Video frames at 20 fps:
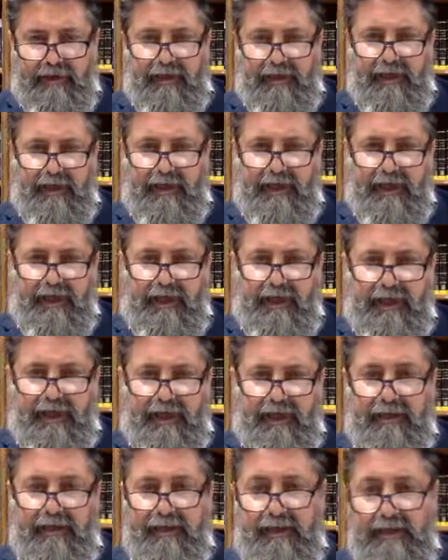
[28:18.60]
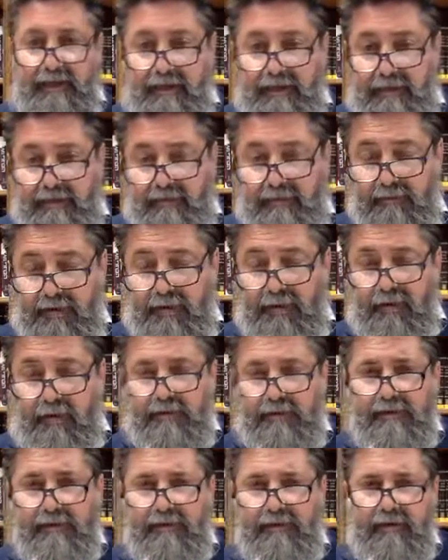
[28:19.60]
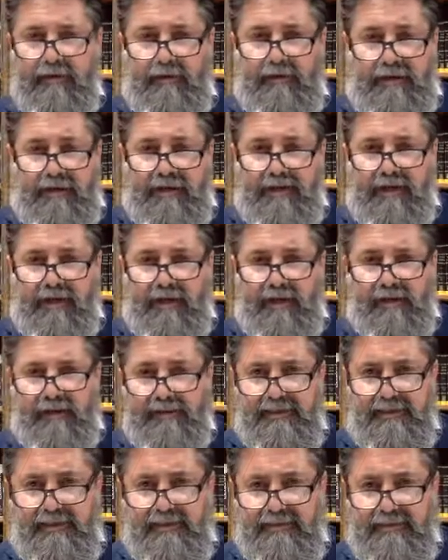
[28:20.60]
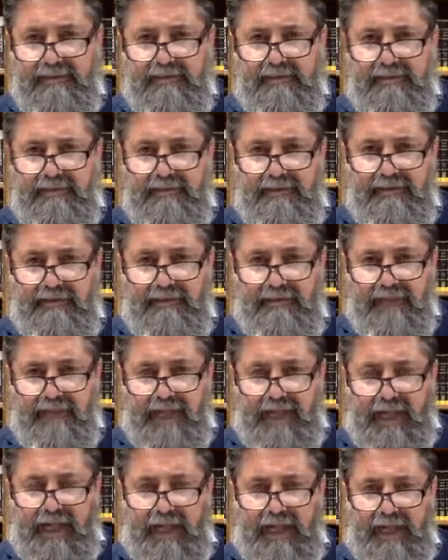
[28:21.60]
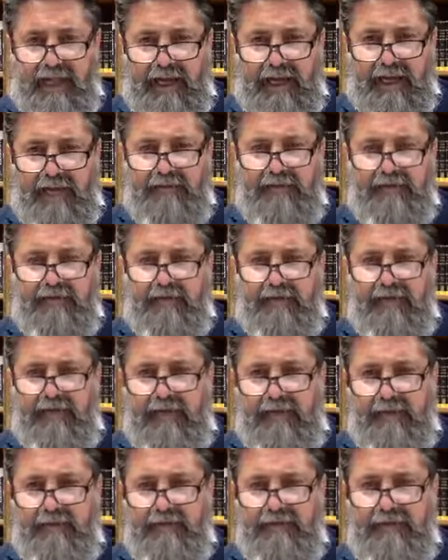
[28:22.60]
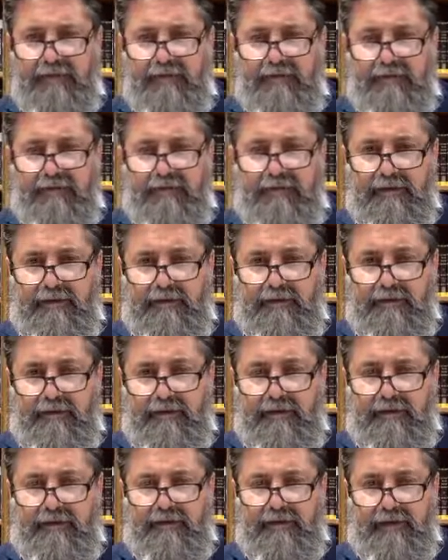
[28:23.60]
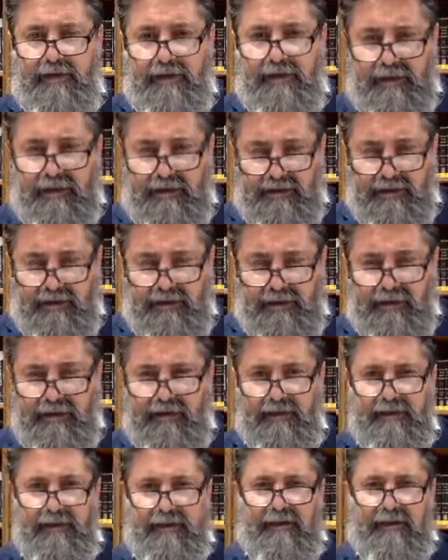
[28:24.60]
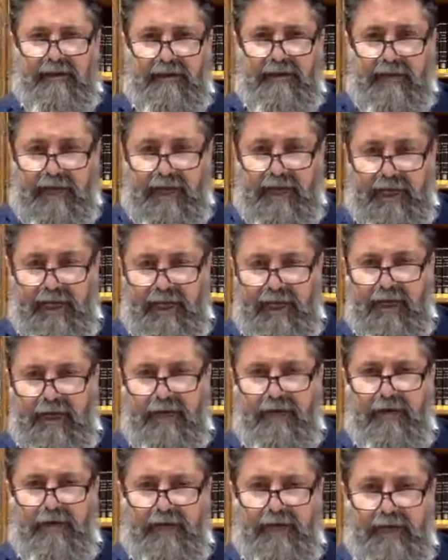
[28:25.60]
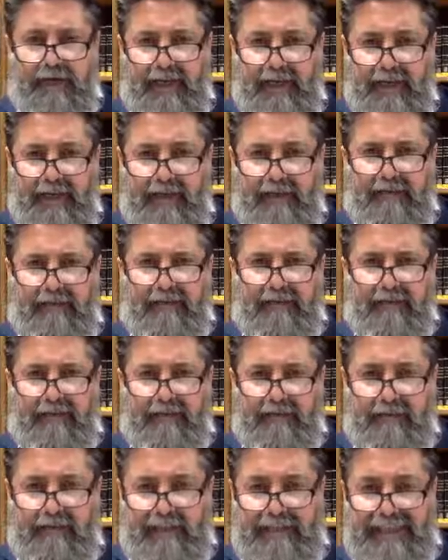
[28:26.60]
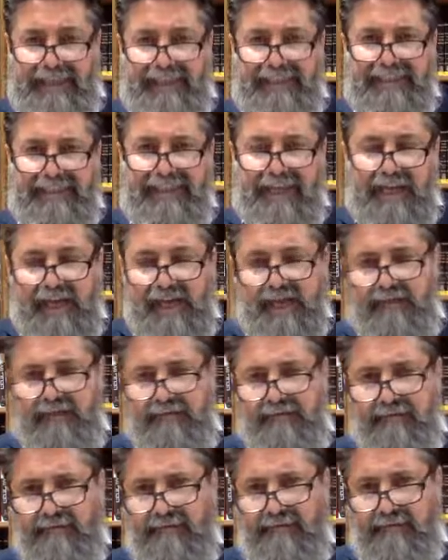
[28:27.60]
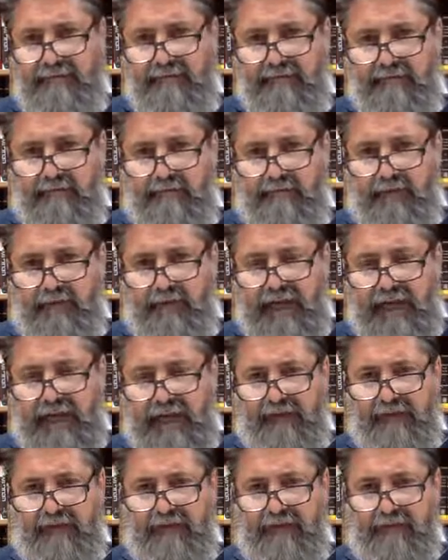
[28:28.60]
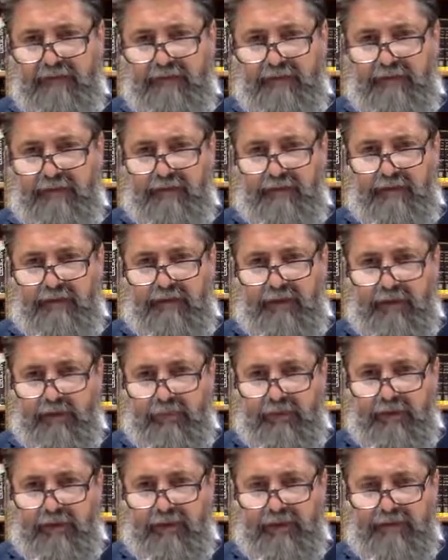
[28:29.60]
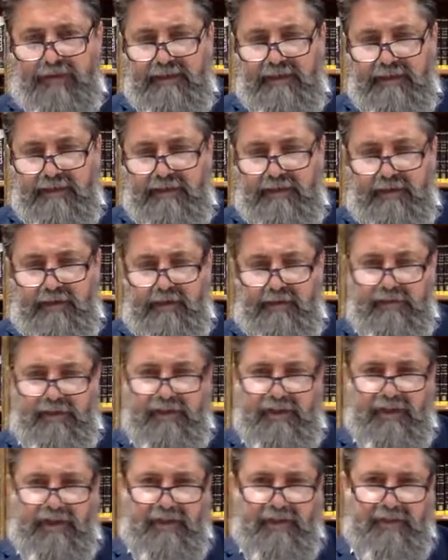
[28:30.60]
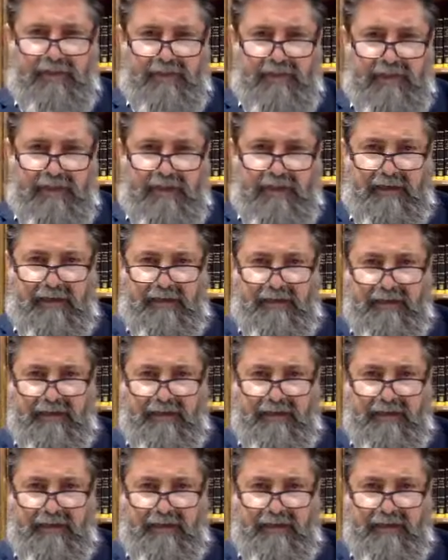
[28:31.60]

And because he's going to be jealous, I'll have to come to in front of the Eli HaCohen again. But this time, we'll have to do the whole process of Isha Sota.